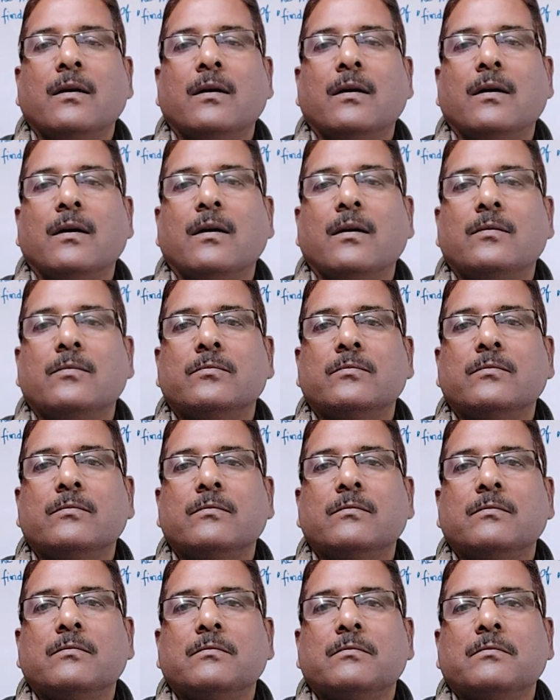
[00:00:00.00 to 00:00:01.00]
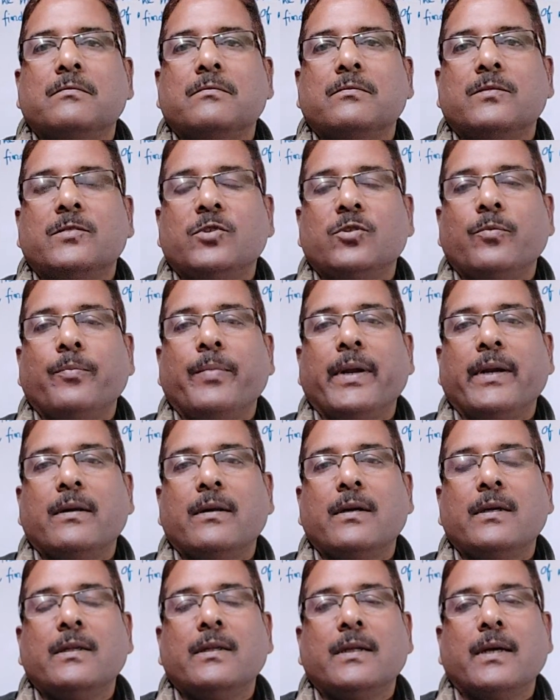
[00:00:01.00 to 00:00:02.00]
uh, do better
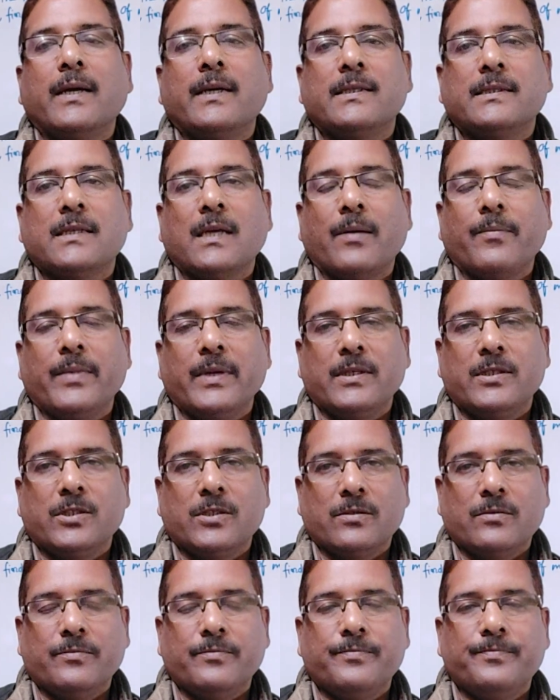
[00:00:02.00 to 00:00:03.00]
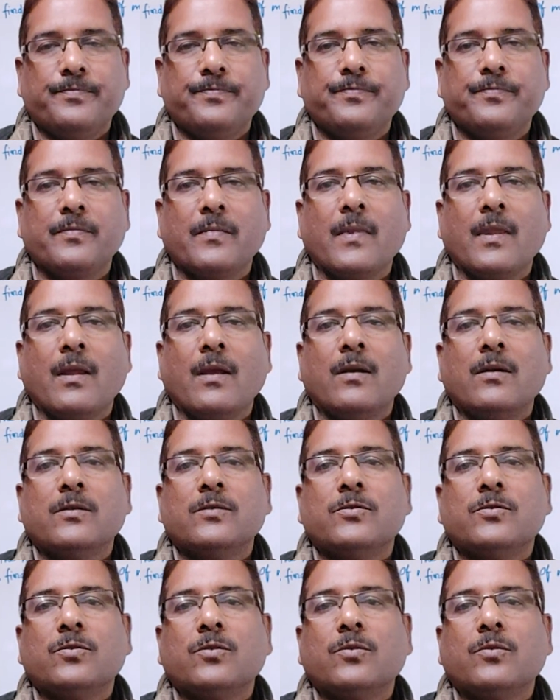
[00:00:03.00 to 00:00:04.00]
in the examination.
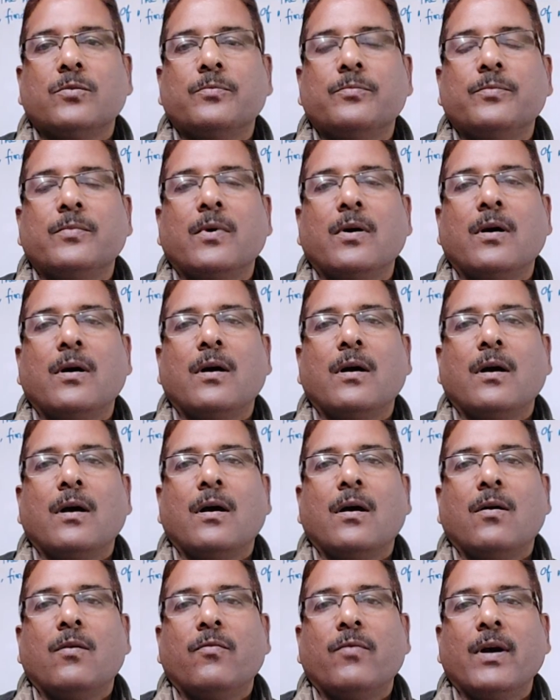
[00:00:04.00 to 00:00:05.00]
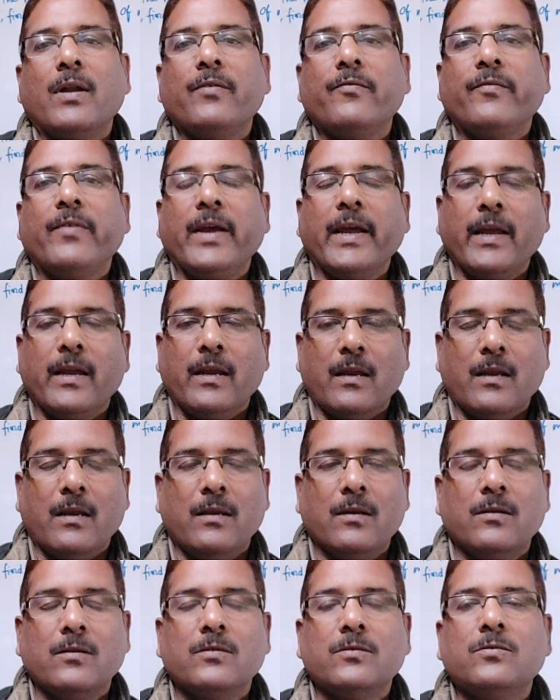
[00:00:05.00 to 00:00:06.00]
So, one way
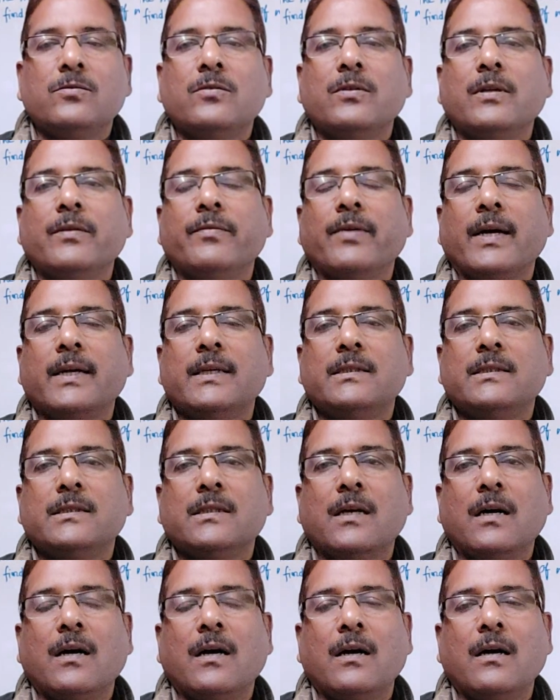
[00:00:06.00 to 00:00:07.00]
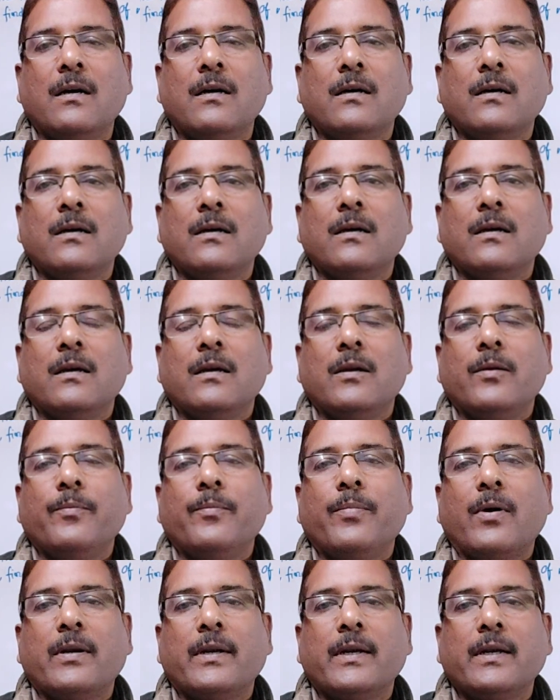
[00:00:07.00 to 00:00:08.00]
to revise the
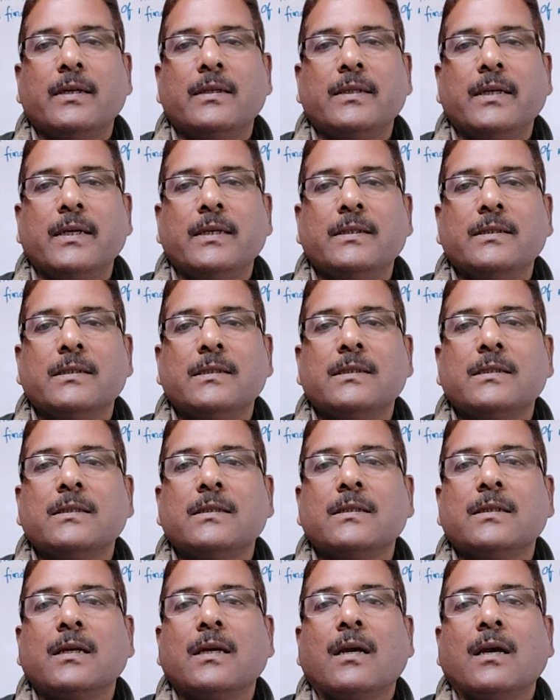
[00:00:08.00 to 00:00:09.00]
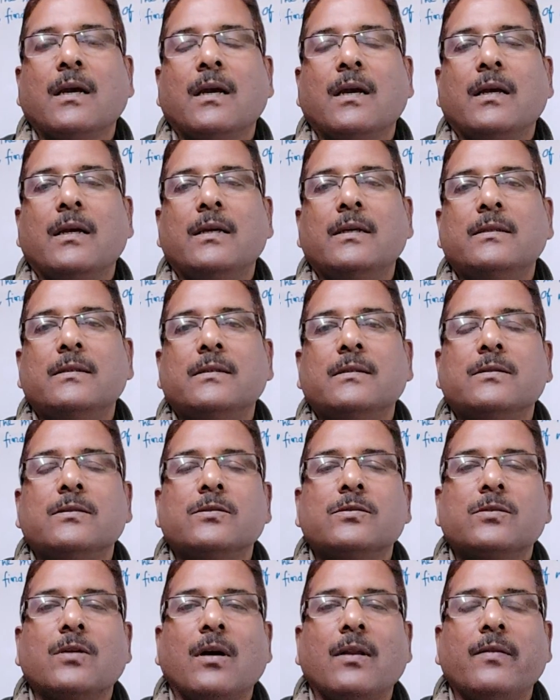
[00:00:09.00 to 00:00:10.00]
important things is
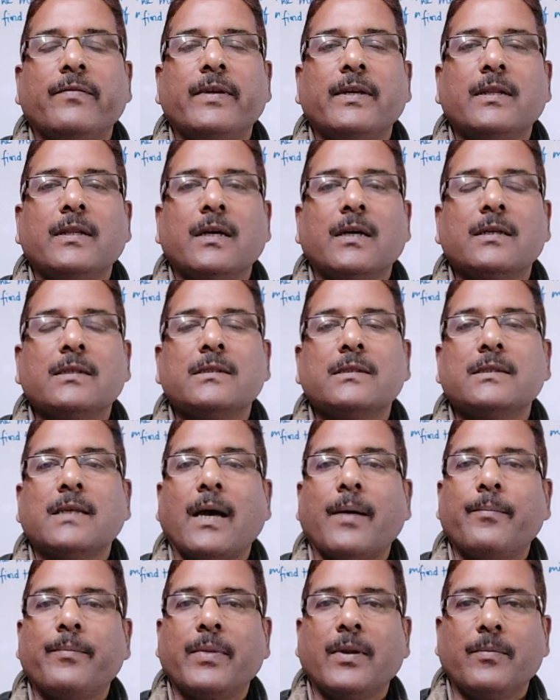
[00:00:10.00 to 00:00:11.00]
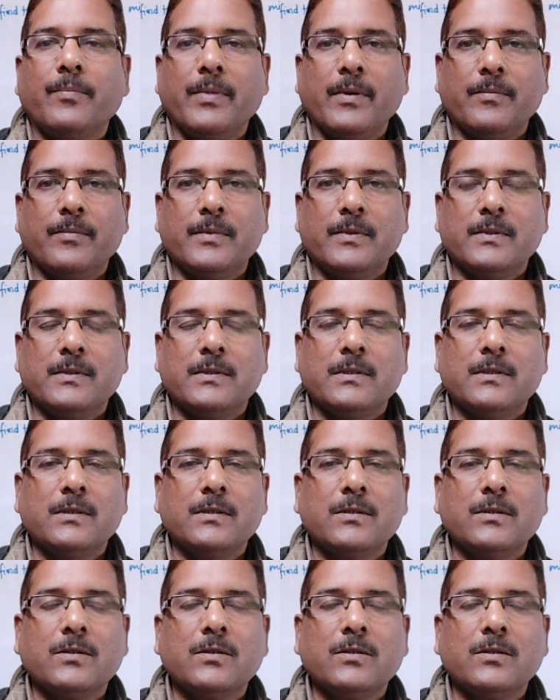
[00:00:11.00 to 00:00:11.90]
solving the sample papers.